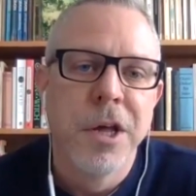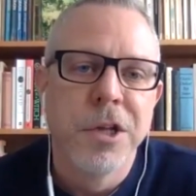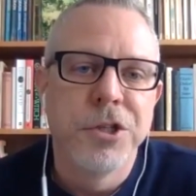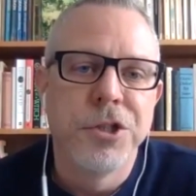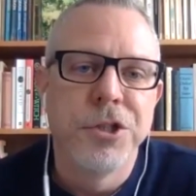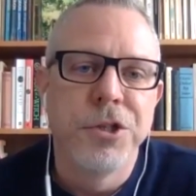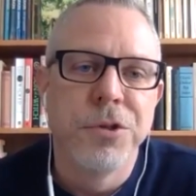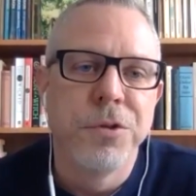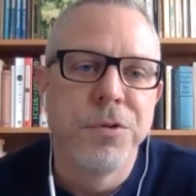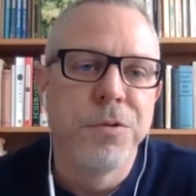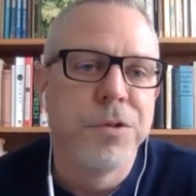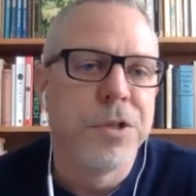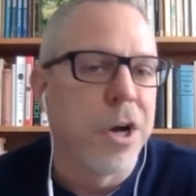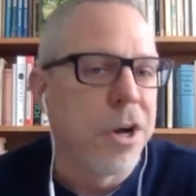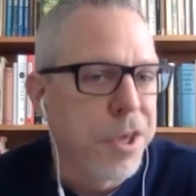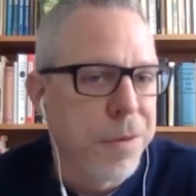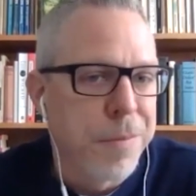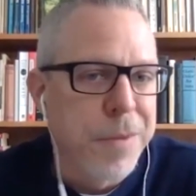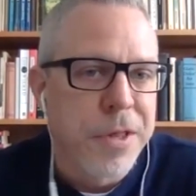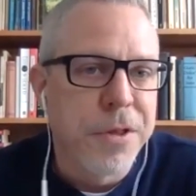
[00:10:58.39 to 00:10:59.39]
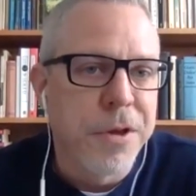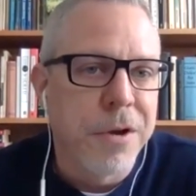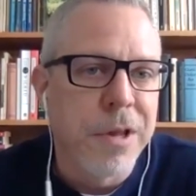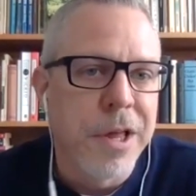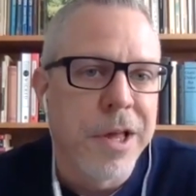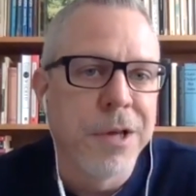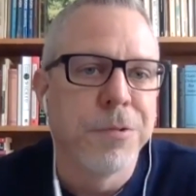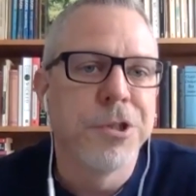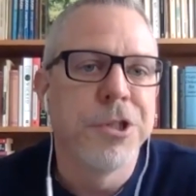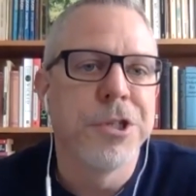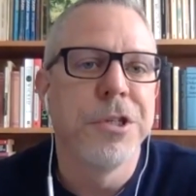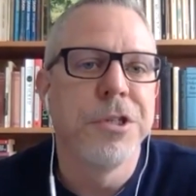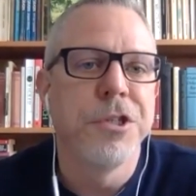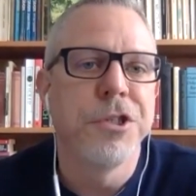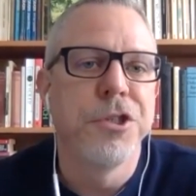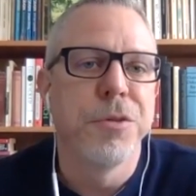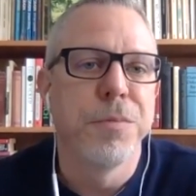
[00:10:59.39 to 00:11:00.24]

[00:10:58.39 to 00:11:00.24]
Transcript: to document their languages, to